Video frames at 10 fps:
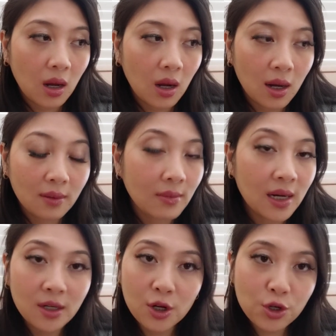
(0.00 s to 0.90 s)
and my
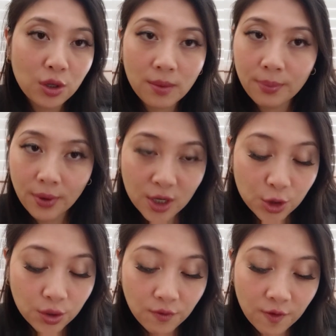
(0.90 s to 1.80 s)
initial
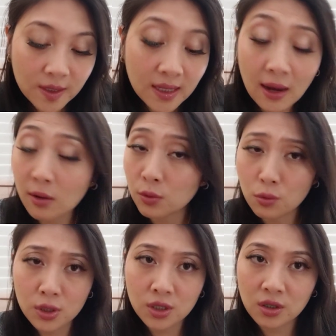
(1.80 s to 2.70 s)
impression of this house
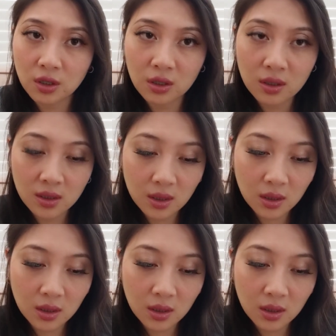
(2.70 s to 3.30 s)
wasn't good